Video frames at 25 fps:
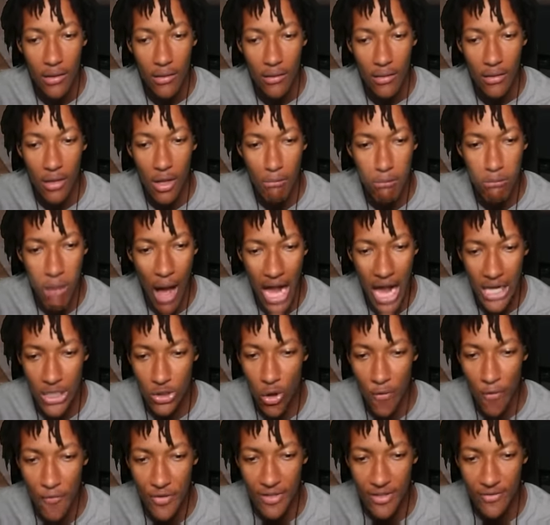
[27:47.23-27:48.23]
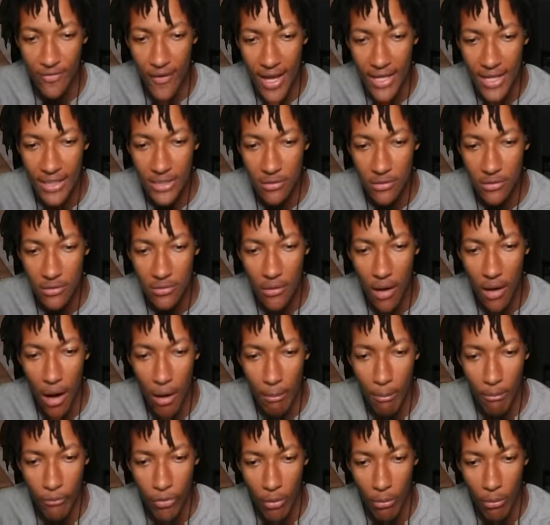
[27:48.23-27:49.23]
You boxed off his face.
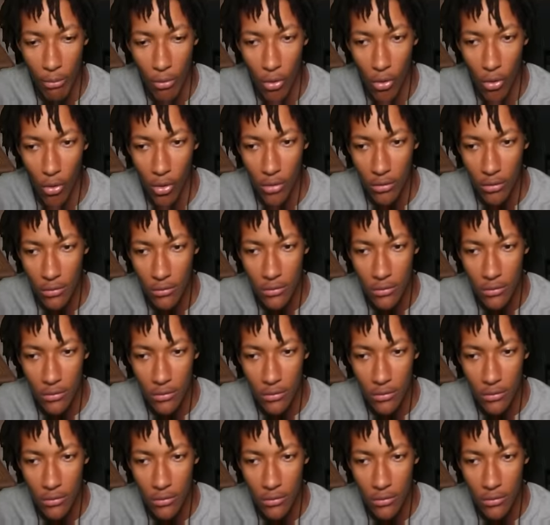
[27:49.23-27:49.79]
Um, the mall,